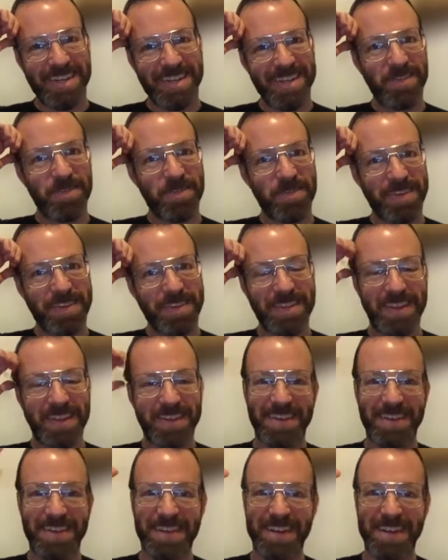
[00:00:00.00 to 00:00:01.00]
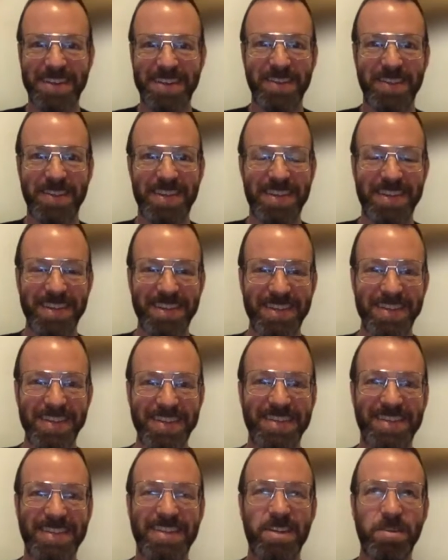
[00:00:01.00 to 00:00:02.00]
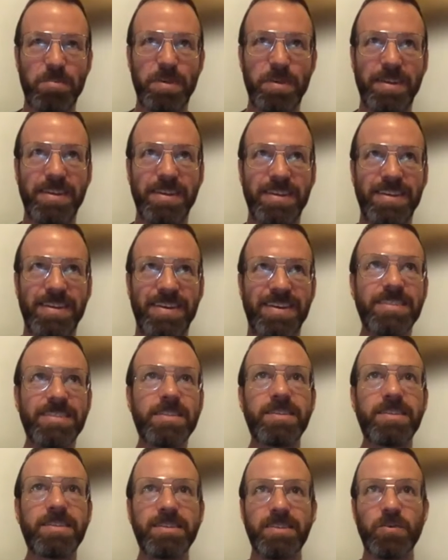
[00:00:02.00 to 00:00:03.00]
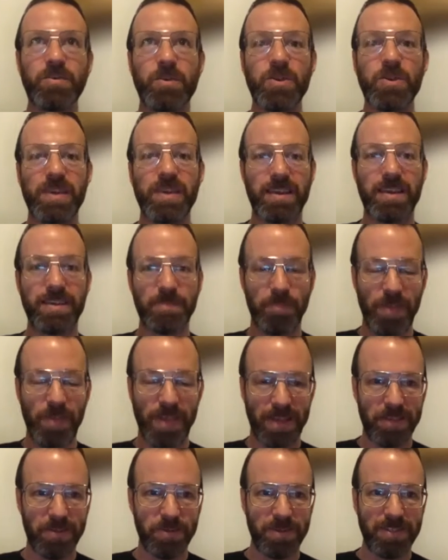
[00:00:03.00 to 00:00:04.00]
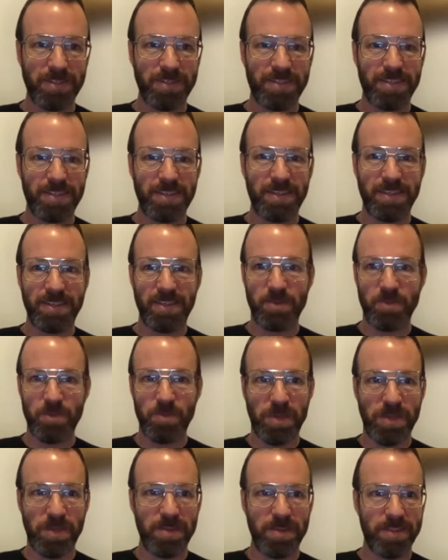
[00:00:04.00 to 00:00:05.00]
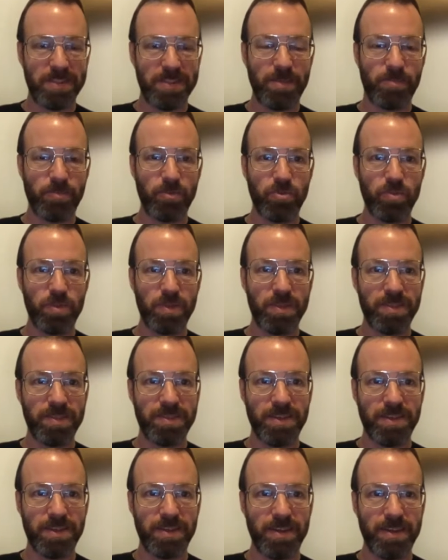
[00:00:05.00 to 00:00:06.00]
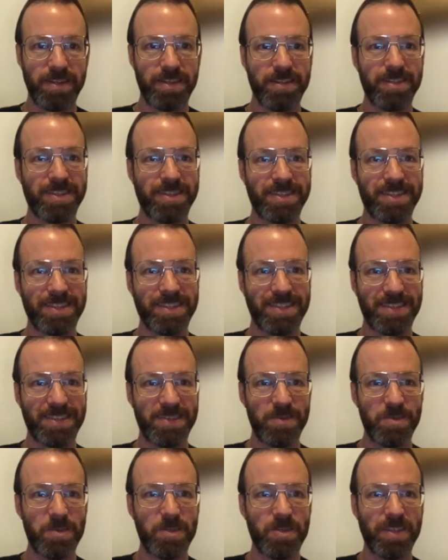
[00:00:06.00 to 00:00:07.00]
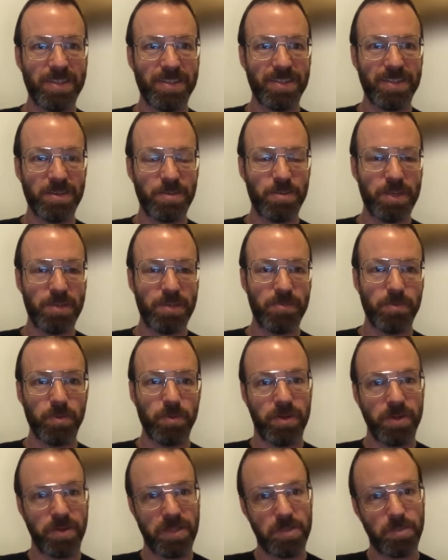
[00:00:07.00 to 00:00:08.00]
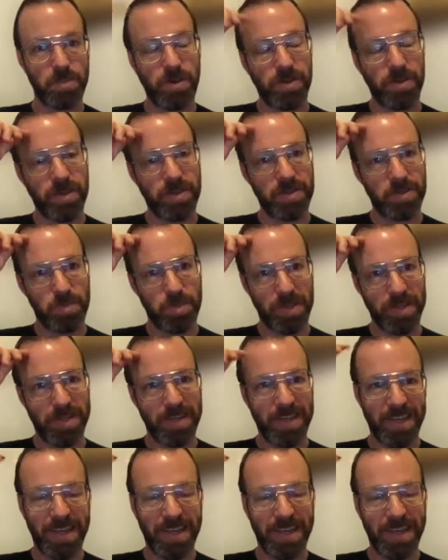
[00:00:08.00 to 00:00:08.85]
Really, I know that it can be uncertain when you can't actually see or be in the same room as the audience, so I'm sure that's a bit of a weird experience. But